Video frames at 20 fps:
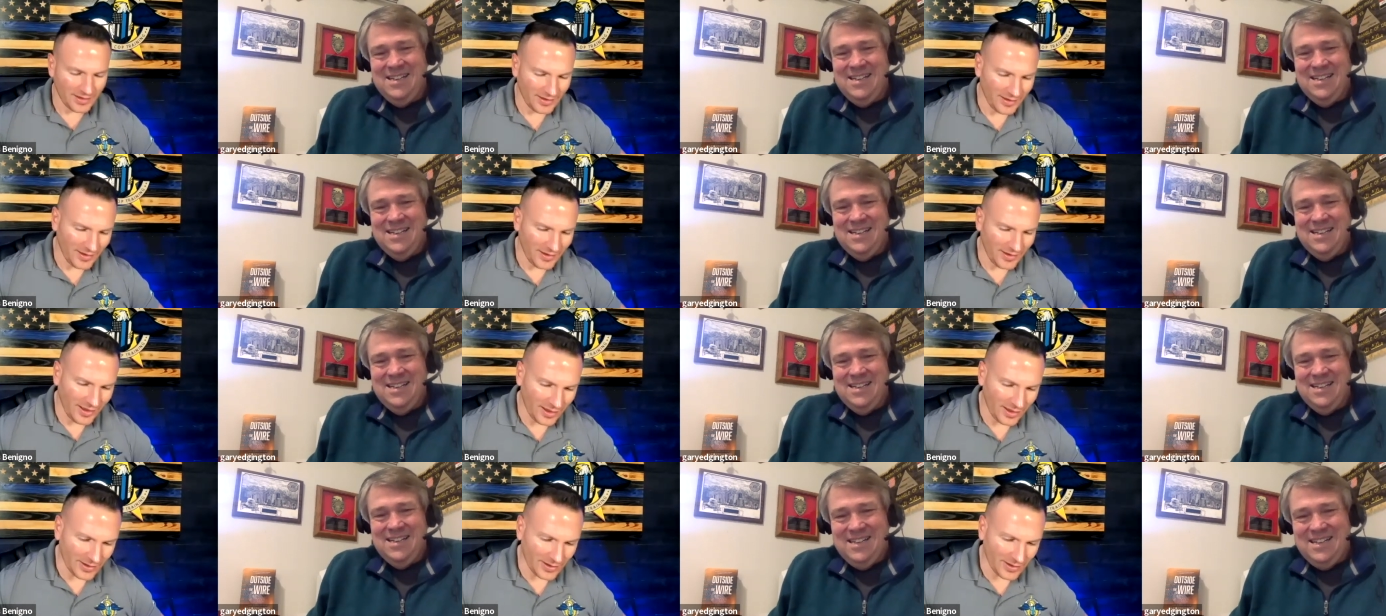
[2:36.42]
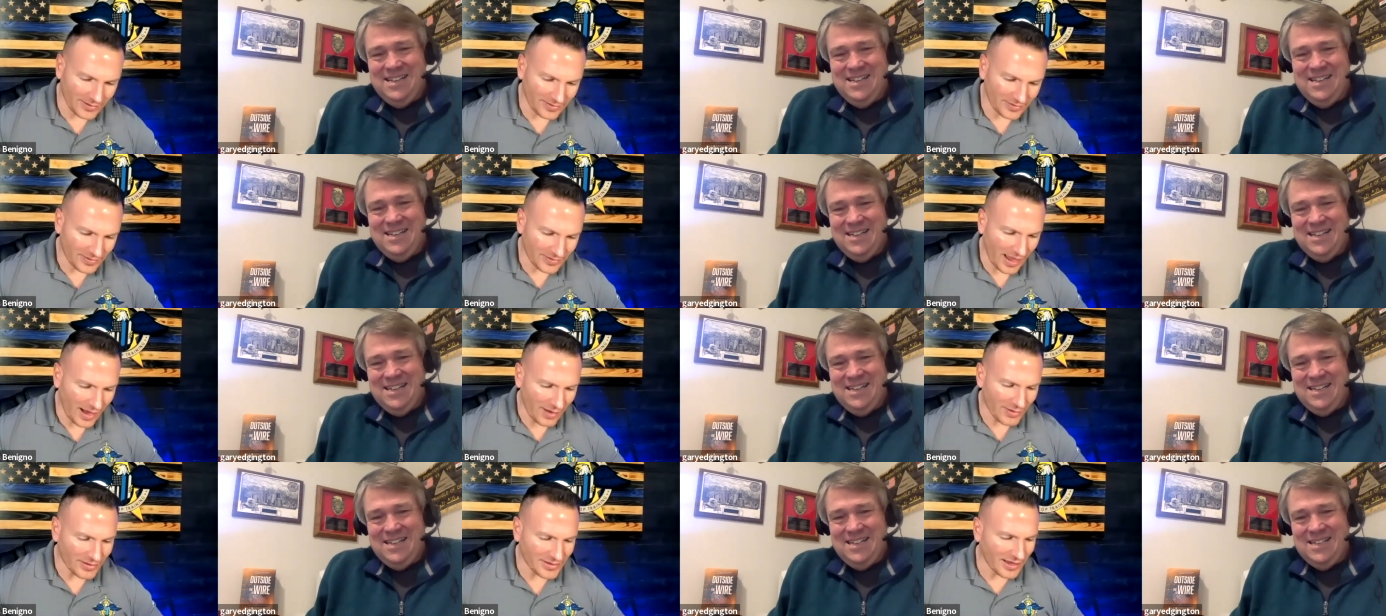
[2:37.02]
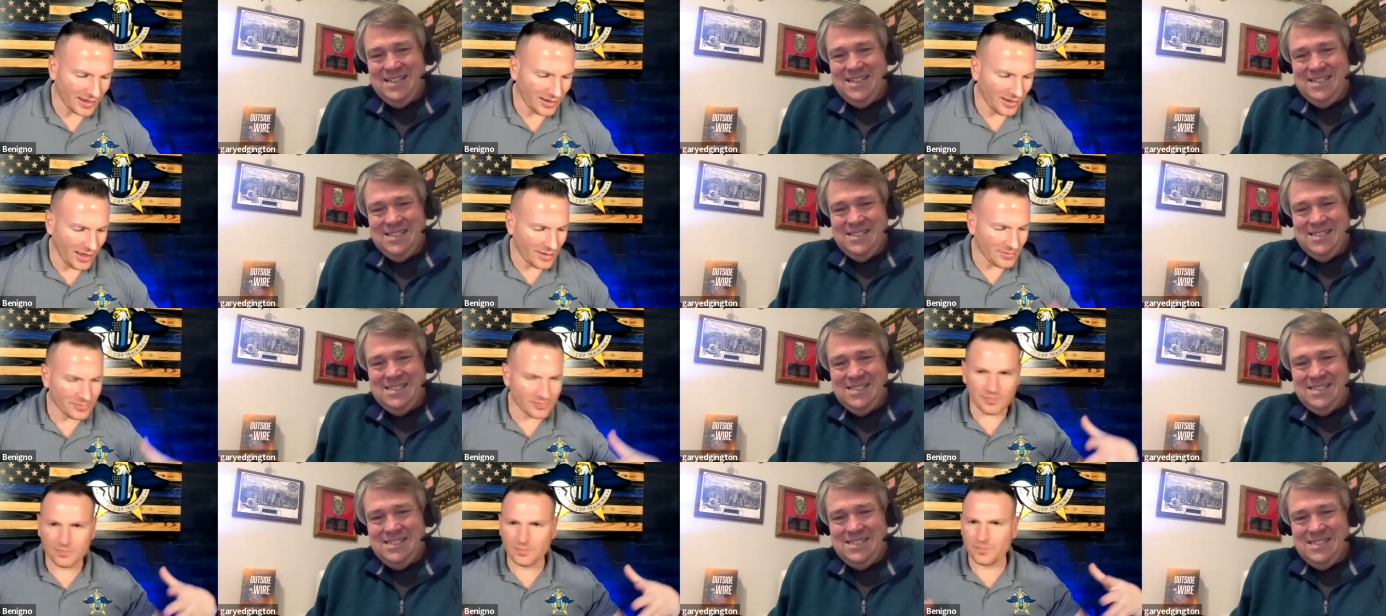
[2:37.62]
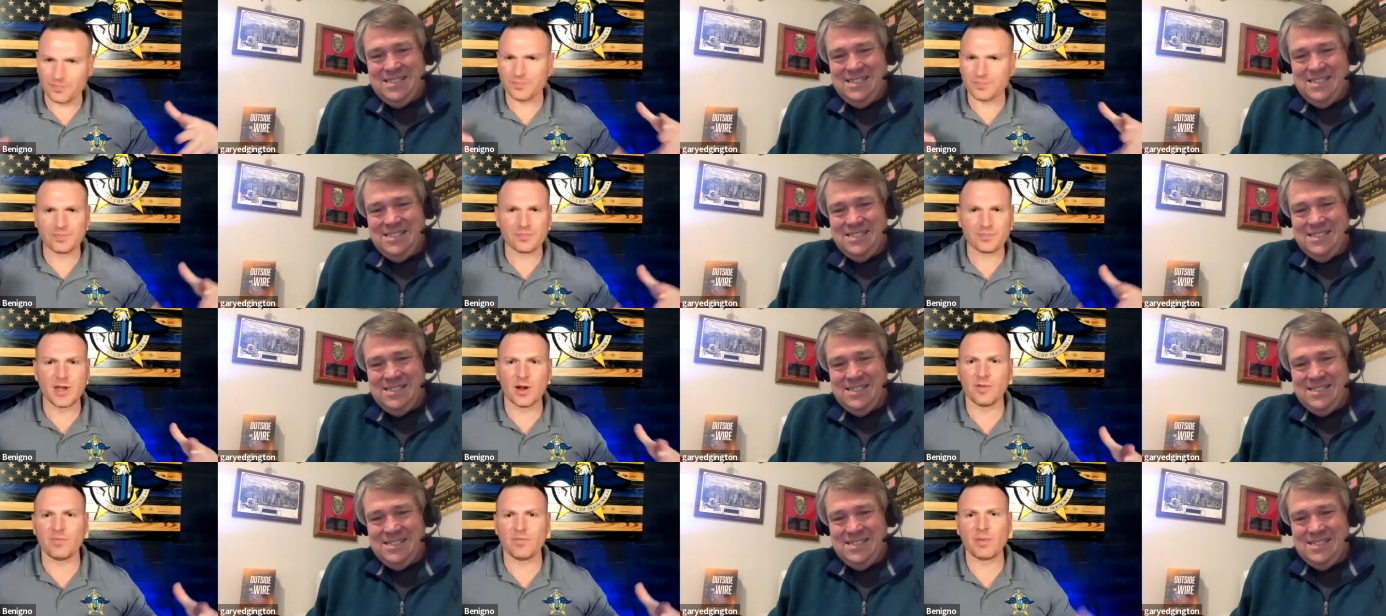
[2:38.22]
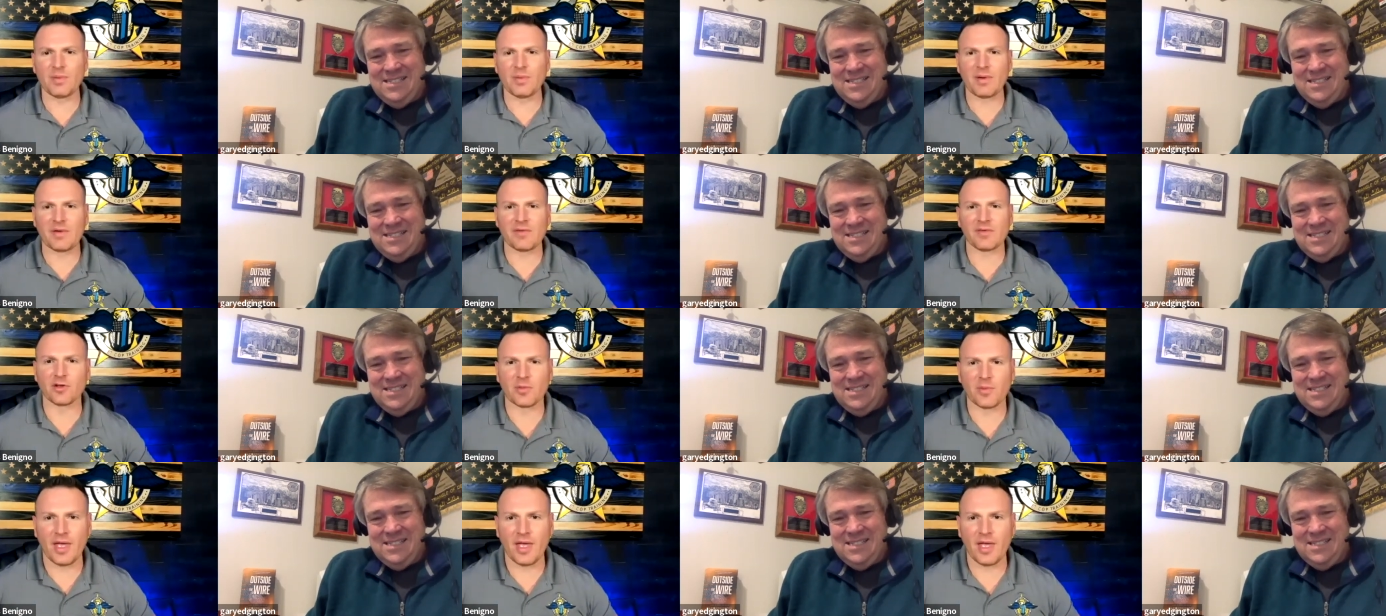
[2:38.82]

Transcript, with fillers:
Speaker 1: Uh, Gary, tell I you know, people haven't heard the